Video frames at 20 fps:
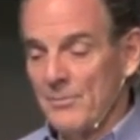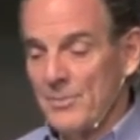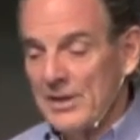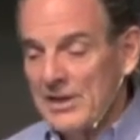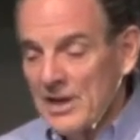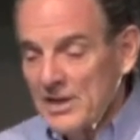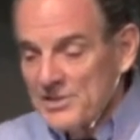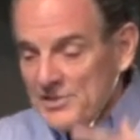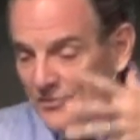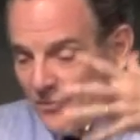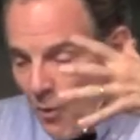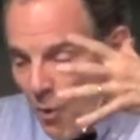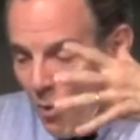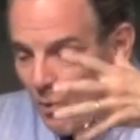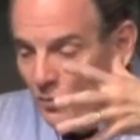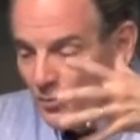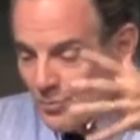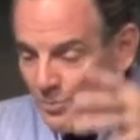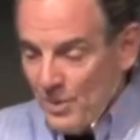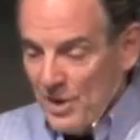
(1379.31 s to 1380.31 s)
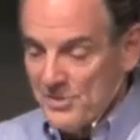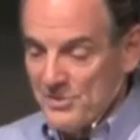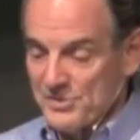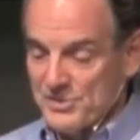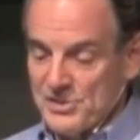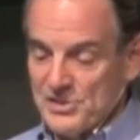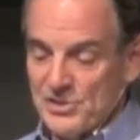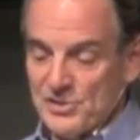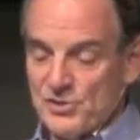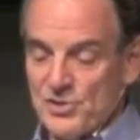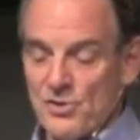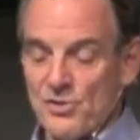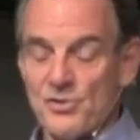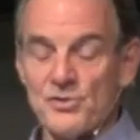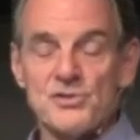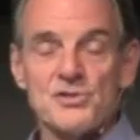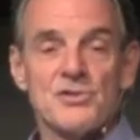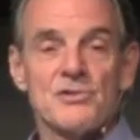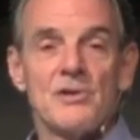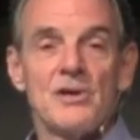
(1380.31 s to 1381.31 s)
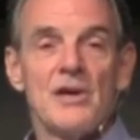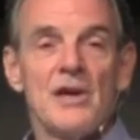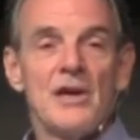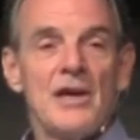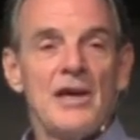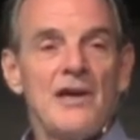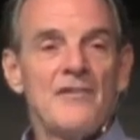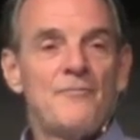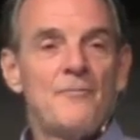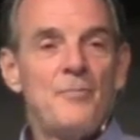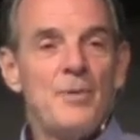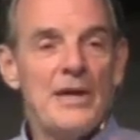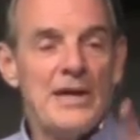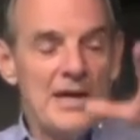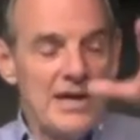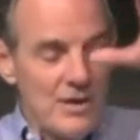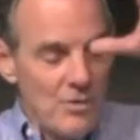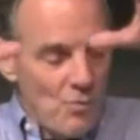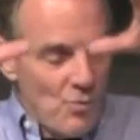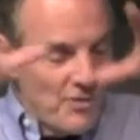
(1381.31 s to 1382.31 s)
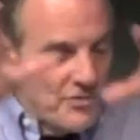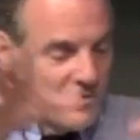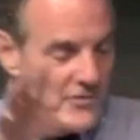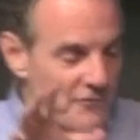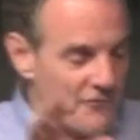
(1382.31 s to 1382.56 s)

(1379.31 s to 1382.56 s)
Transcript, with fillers: because of older brothers in the church? If being with